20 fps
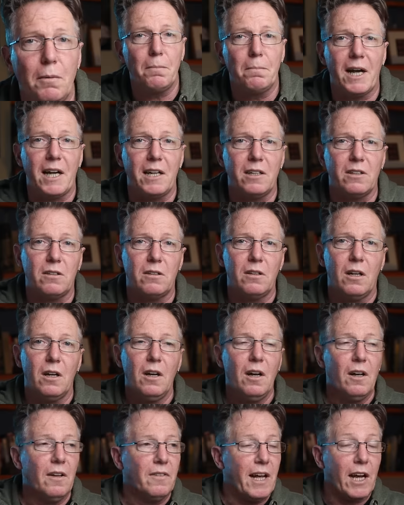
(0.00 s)
base
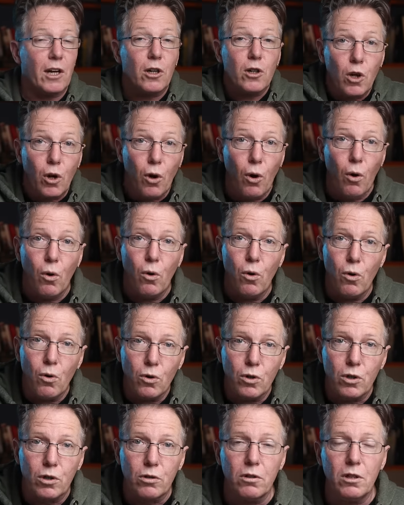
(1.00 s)
that
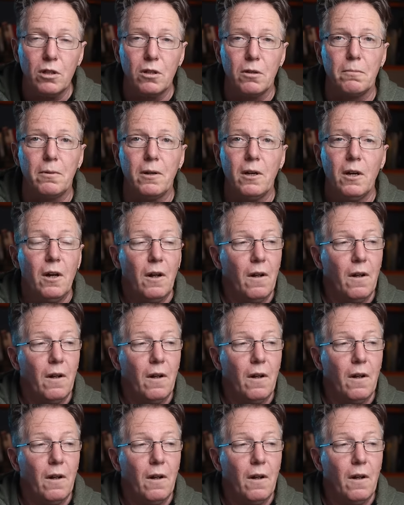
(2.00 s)
core group